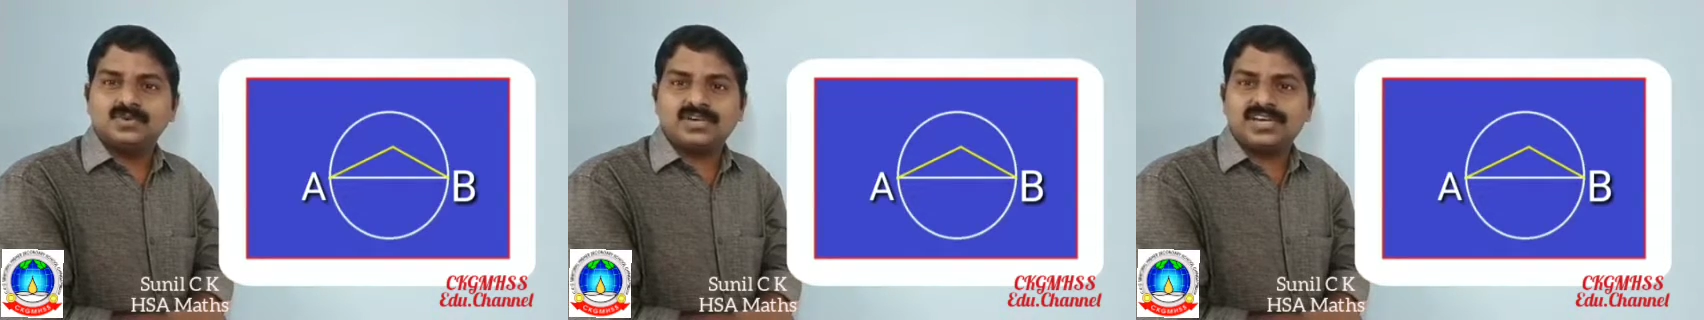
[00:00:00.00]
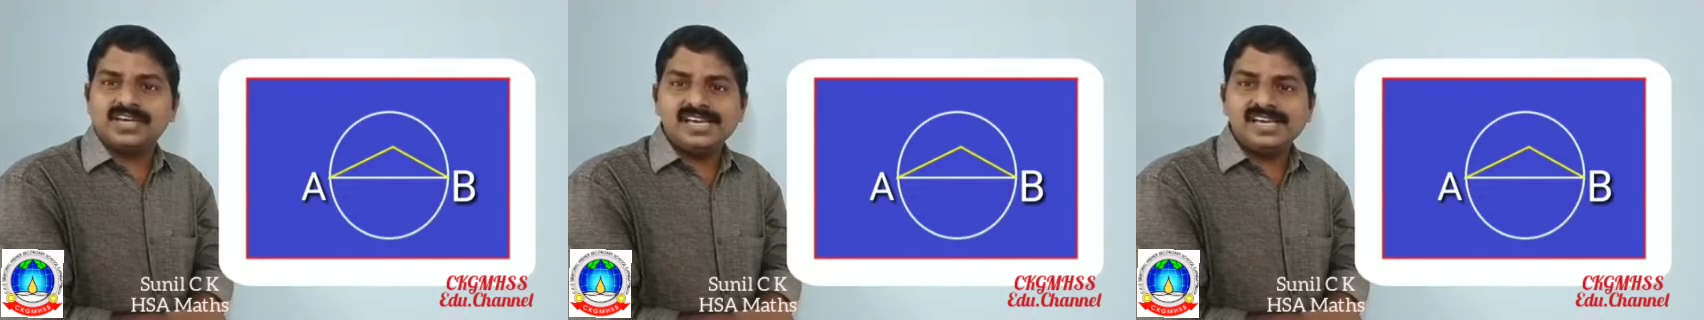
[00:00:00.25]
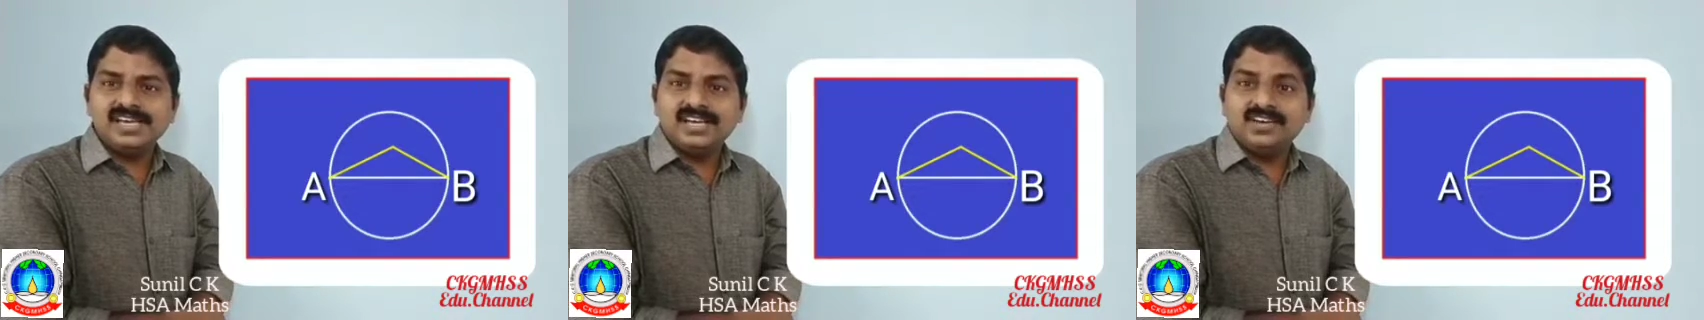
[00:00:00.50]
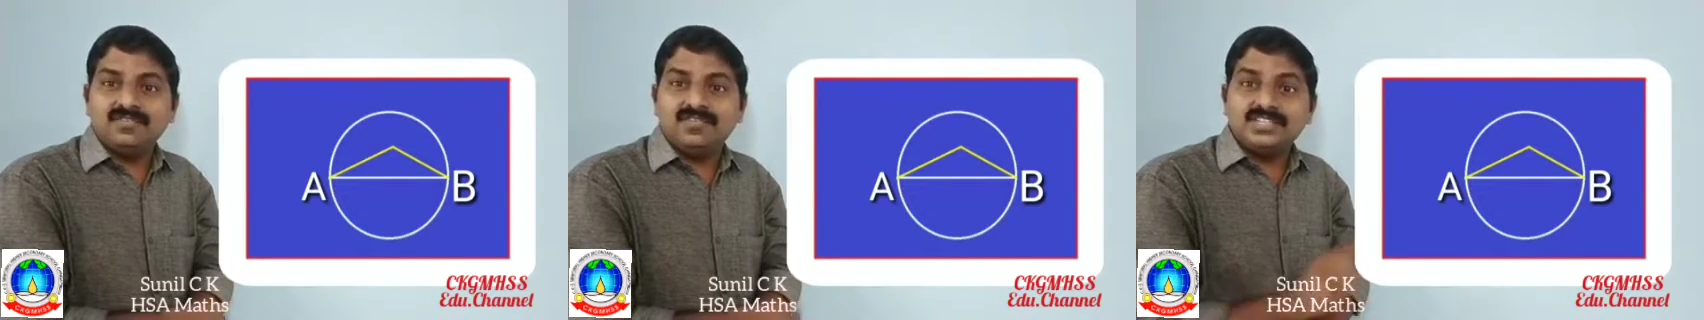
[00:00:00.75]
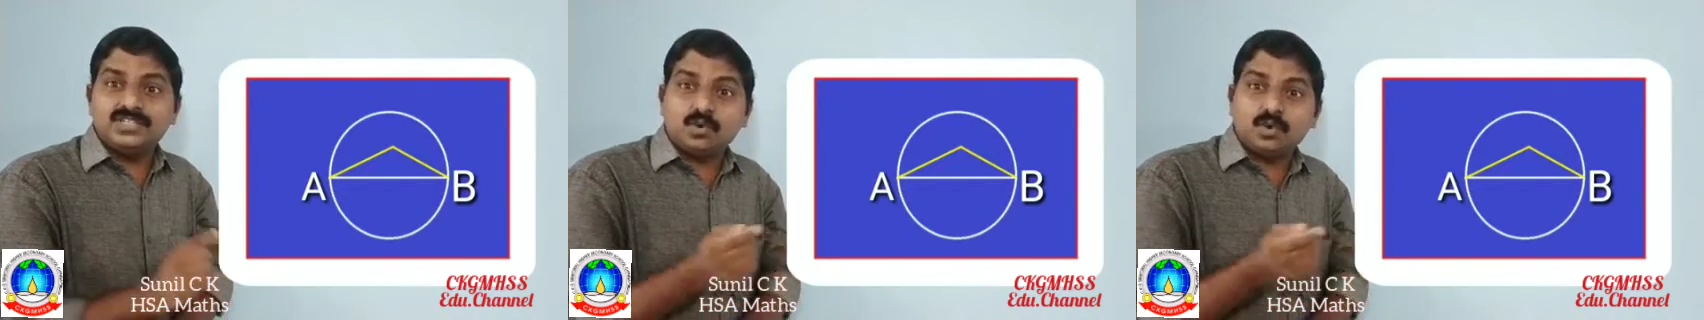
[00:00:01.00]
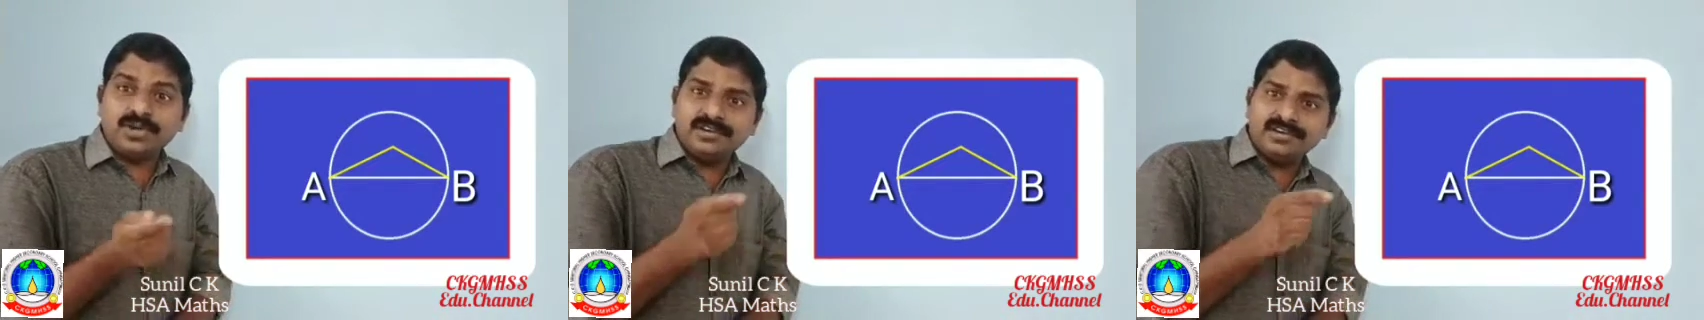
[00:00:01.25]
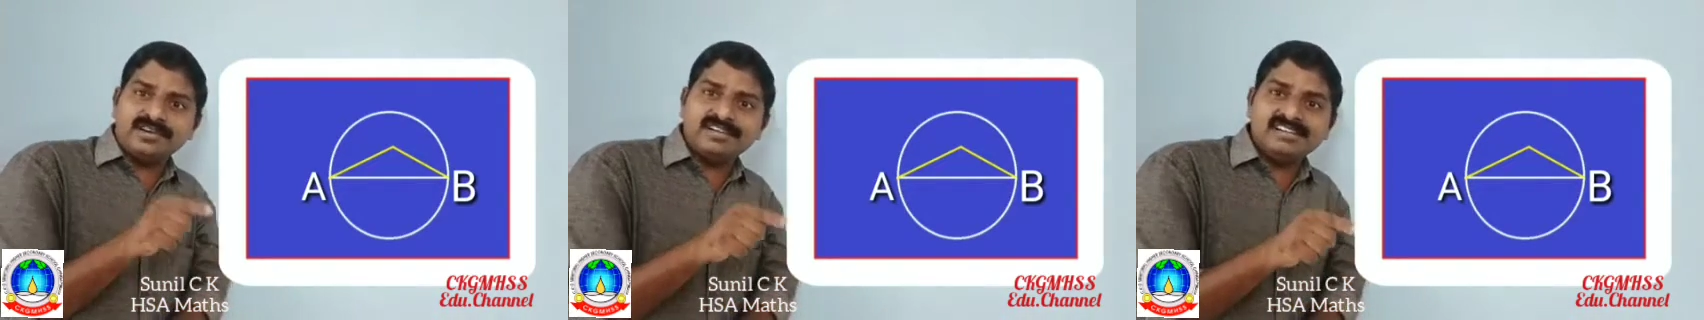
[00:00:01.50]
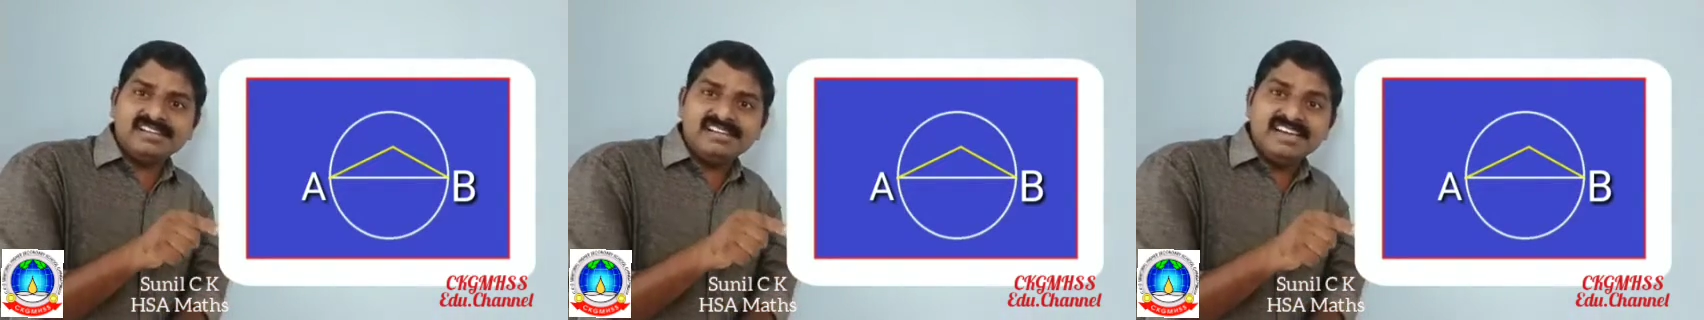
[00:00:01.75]
Okay, we
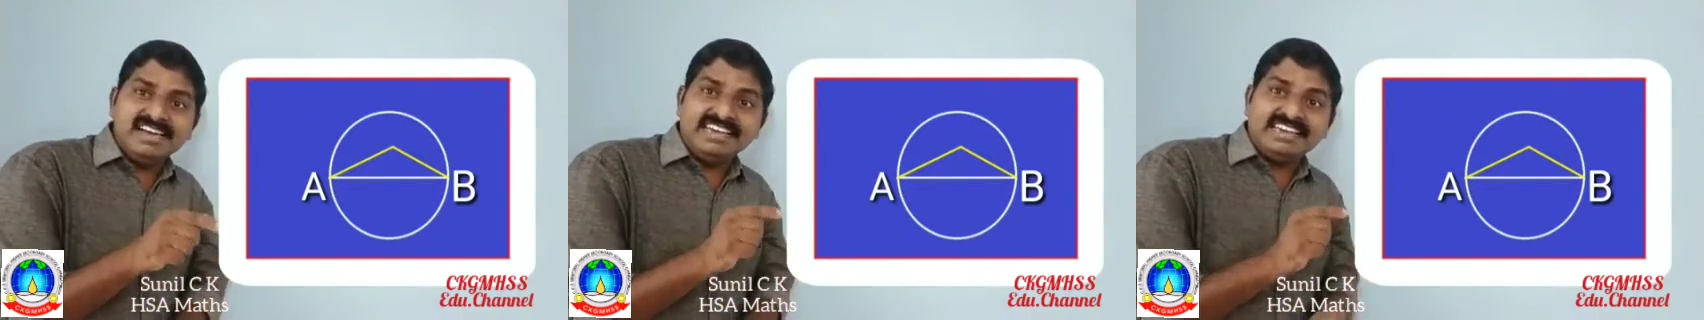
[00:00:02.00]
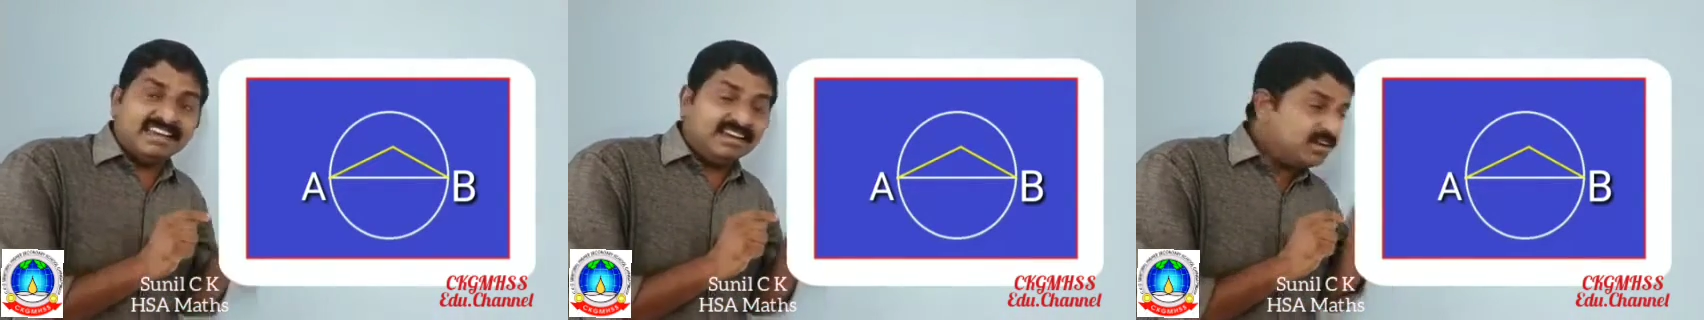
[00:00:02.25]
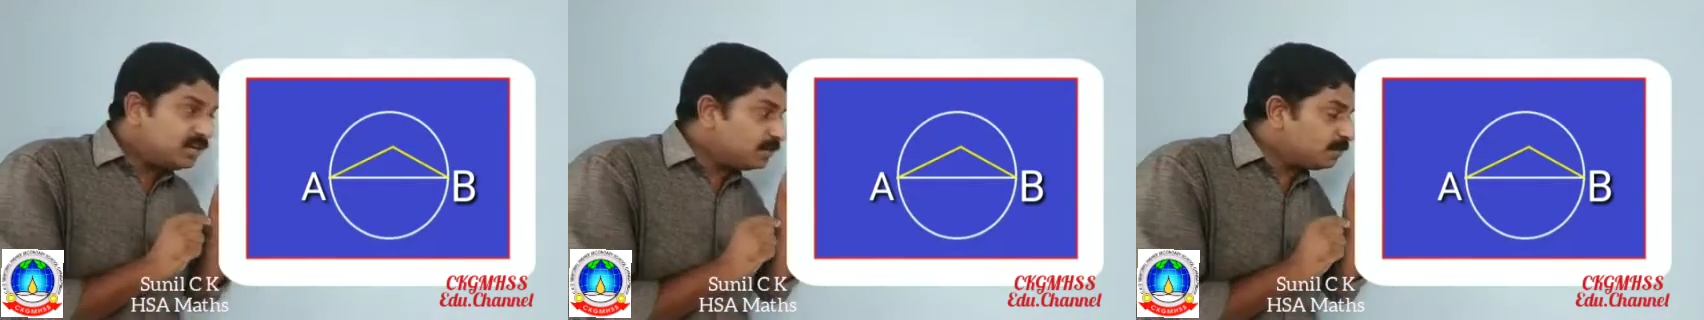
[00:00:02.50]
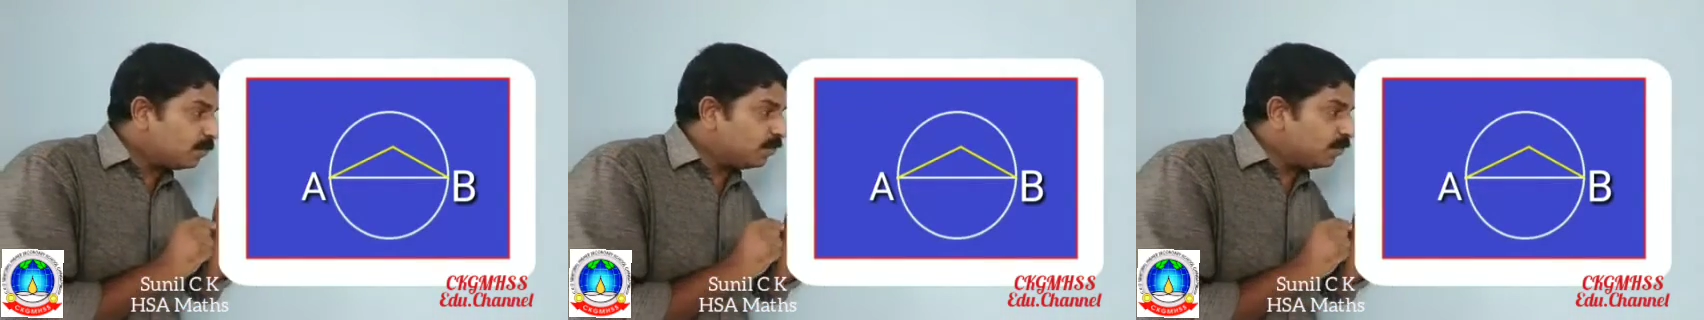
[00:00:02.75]
joined end